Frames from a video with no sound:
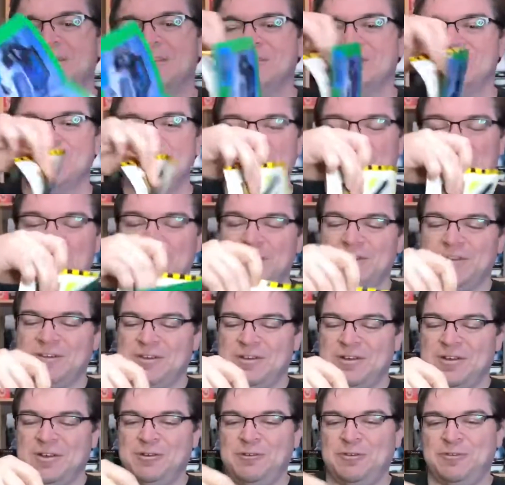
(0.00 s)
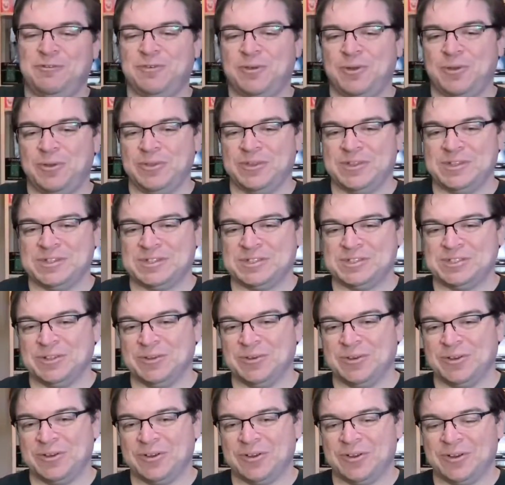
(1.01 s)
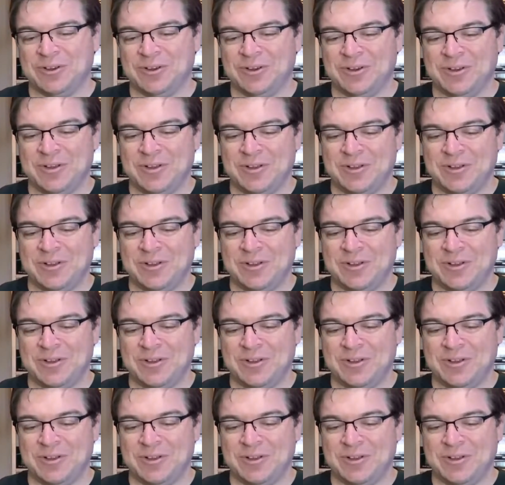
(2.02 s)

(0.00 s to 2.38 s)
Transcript: So you can unfold this joker